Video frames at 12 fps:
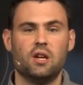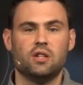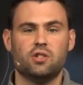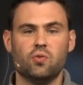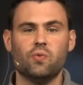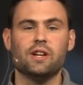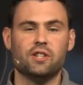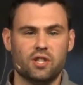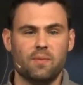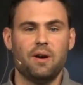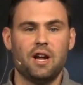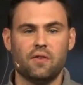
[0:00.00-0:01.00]
to reach
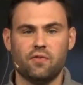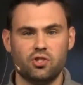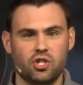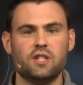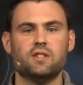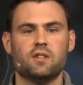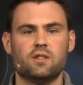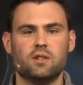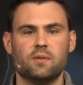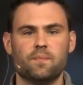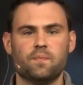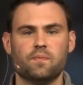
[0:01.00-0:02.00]
somebody for Jesus.
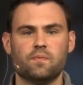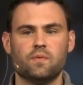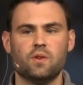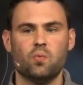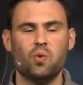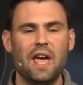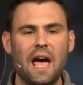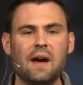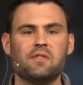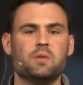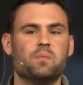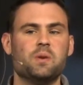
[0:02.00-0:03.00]
We have
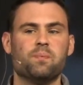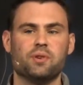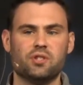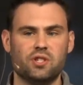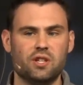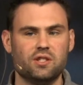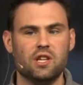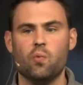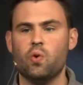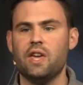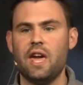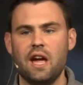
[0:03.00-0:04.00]
to be persistent. We
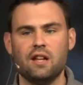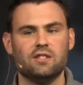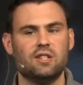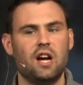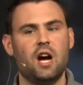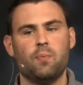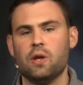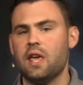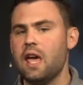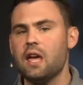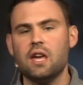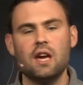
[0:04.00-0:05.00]
can't stop. We
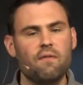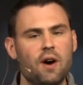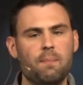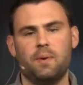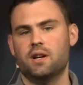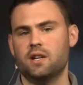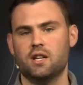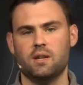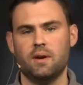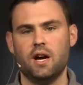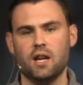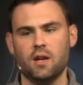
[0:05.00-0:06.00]
can't give up on
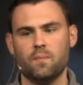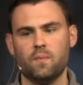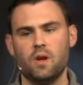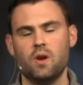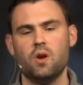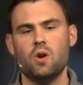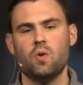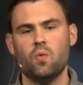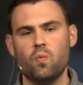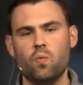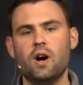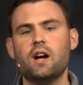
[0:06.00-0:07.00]
anybody.
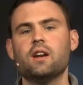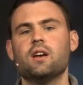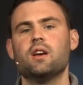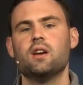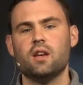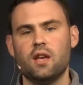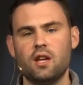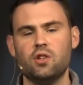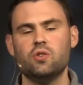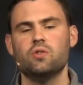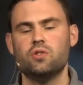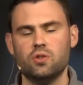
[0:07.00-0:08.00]
What can
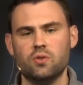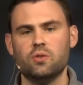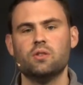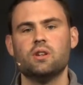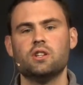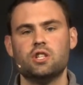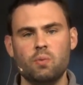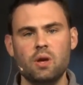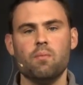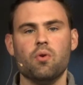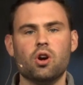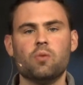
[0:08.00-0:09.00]
you do to be
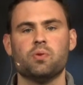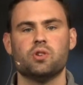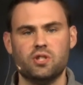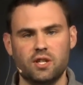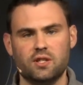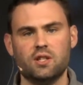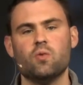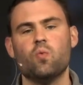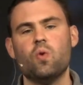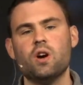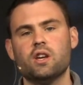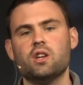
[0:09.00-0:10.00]
more persistent?
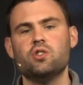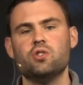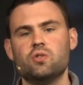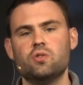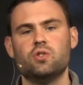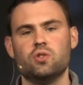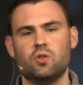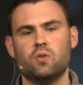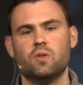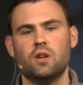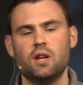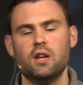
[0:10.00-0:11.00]
What can you do
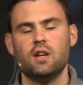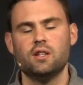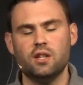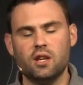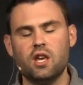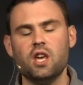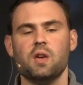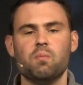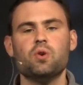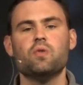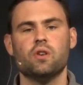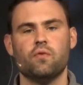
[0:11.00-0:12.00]
to keep
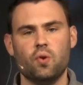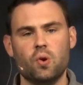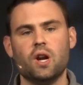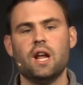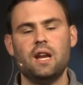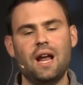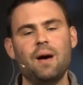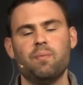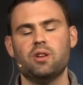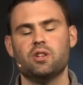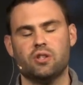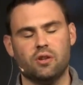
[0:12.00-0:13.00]
moving forward and not be
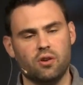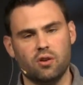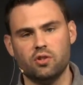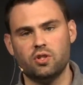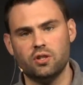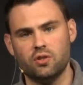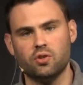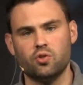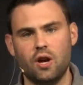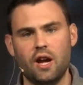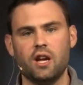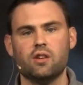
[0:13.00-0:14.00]
discouraged as you're
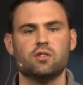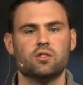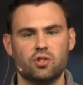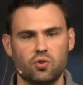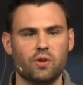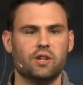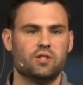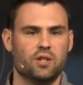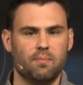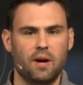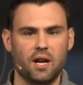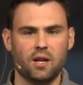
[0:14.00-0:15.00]
trying to reach
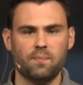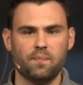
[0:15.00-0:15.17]
somebody?